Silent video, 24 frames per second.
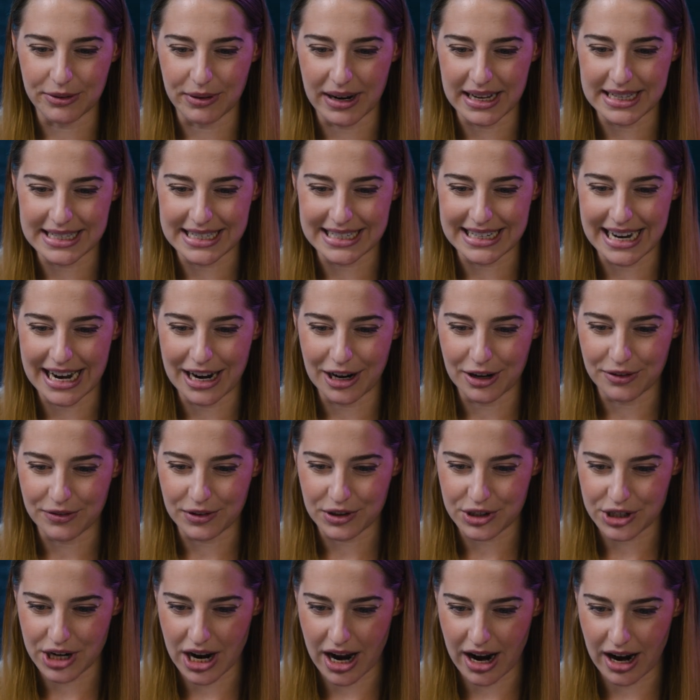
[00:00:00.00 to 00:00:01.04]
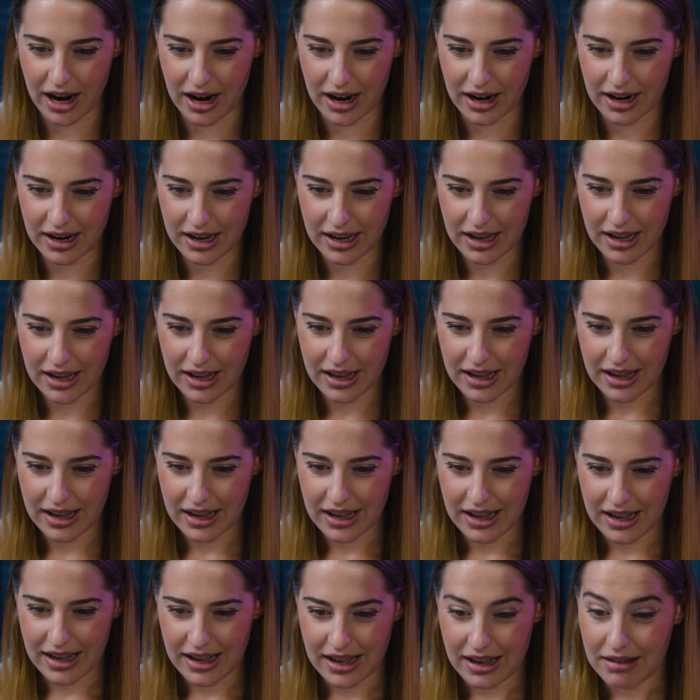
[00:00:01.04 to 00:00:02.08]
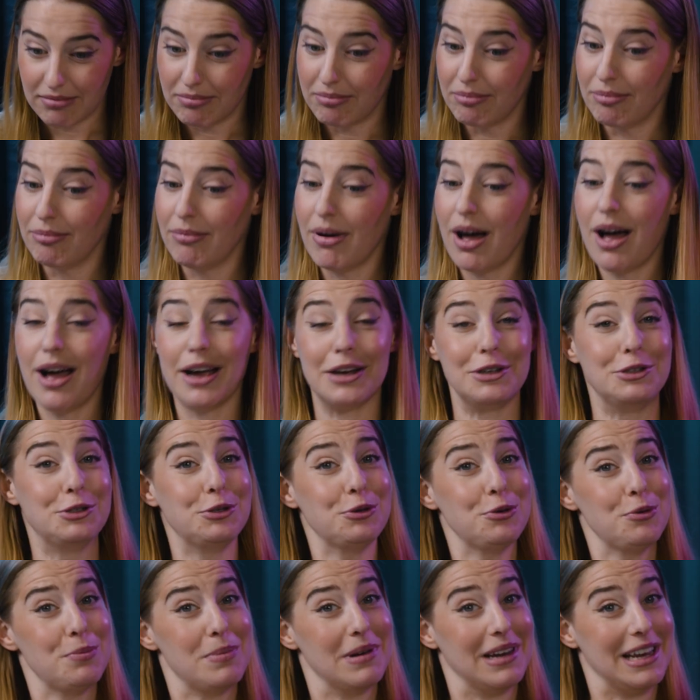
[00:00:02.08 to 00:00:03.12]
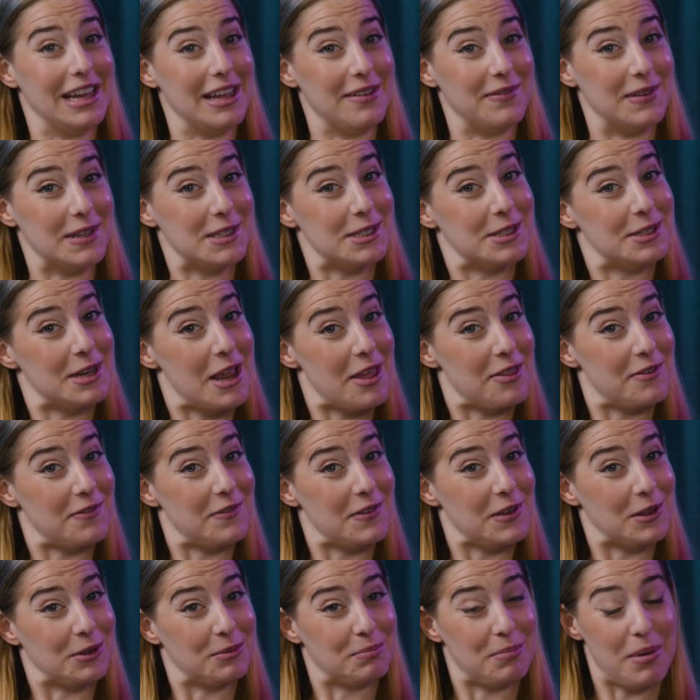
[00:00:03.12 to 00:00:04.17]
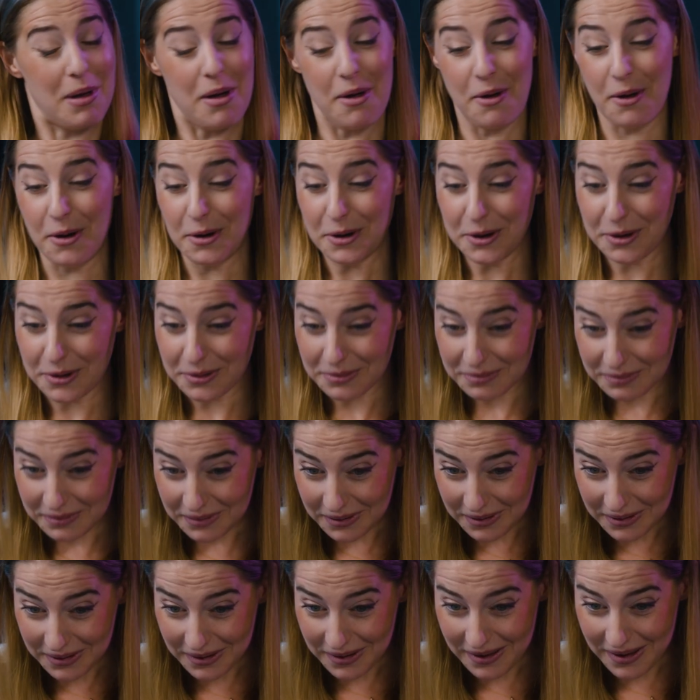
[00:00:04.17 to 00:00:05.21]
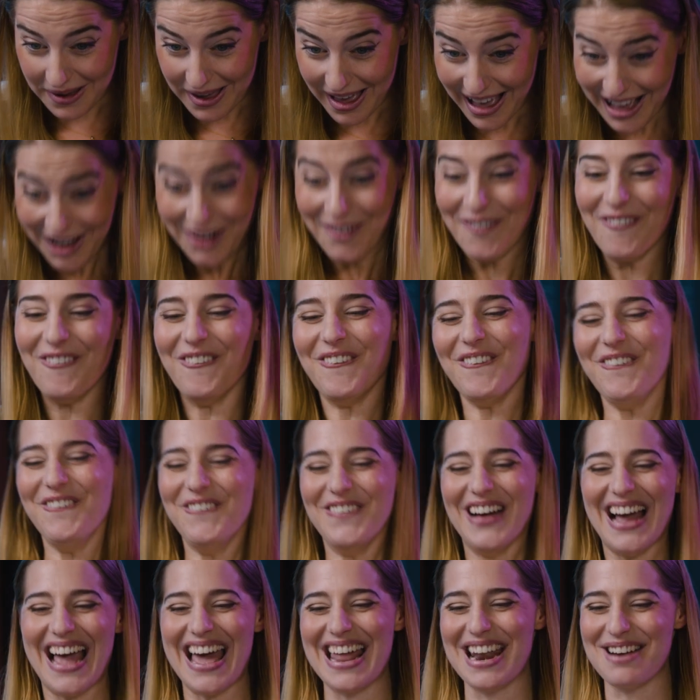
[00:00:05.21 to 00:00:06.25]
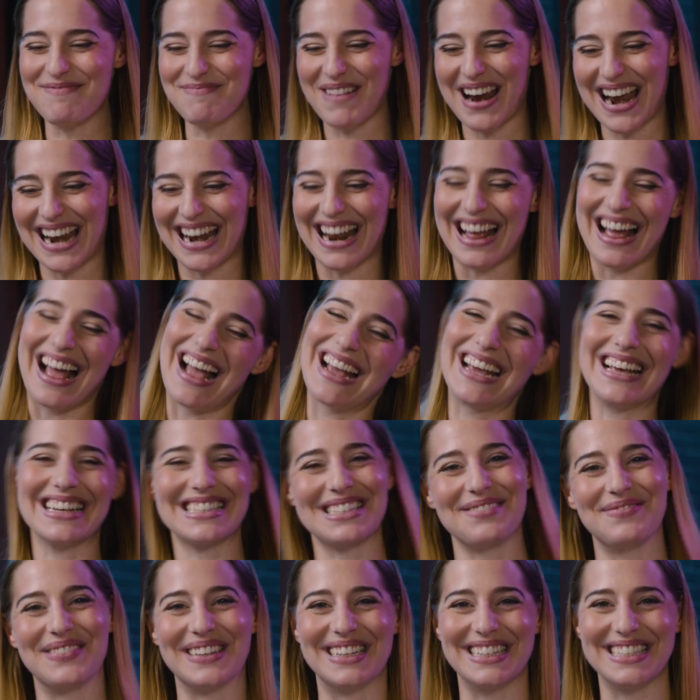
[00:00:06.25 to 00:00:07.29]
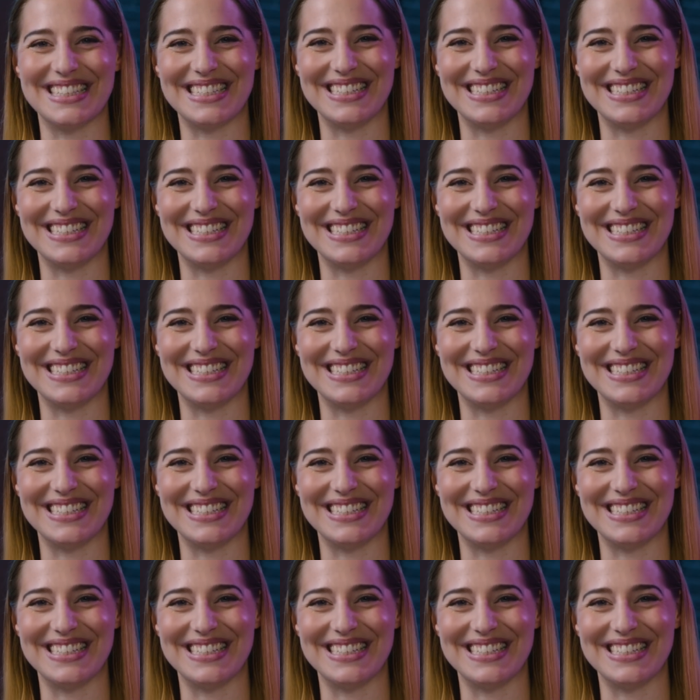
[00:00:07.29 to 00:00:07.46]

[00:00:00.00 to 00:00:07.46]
rents in Herefordshire? I do believe it's Netherfield Park. Oh, and I'm right. I guess I'm a good